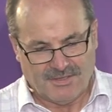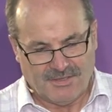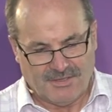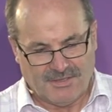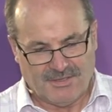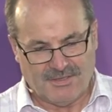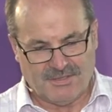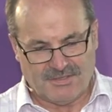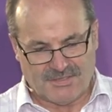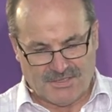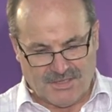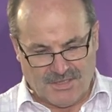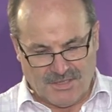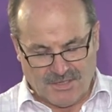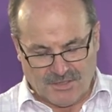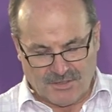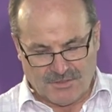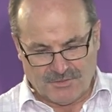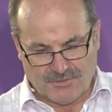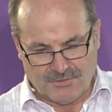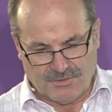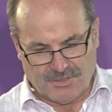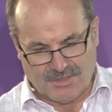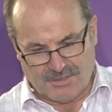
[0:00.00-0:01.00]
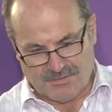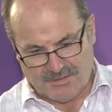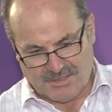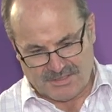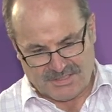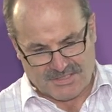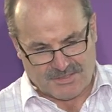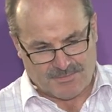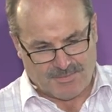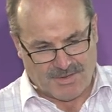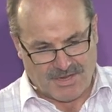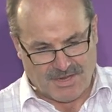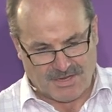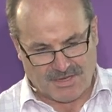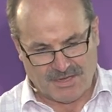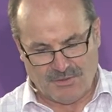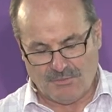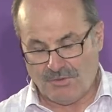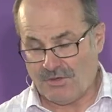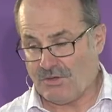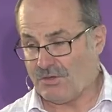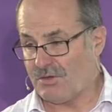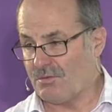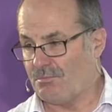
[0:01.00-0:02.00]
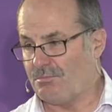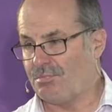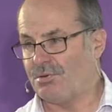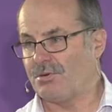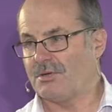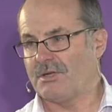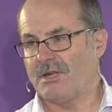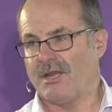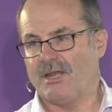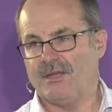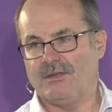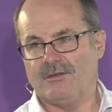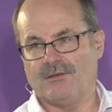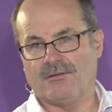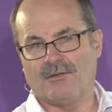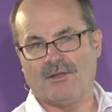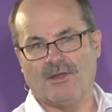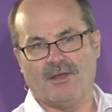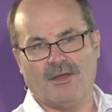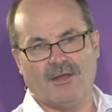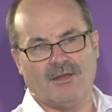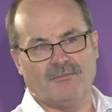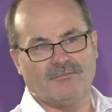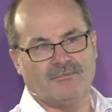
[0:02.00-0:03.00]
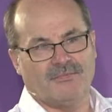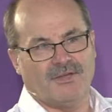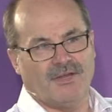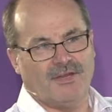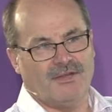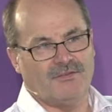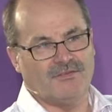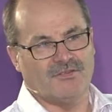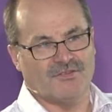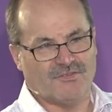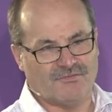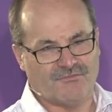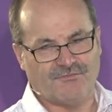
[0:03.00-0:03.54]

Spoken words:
in Te Hiku at Te Paki where you can put out your arm and there's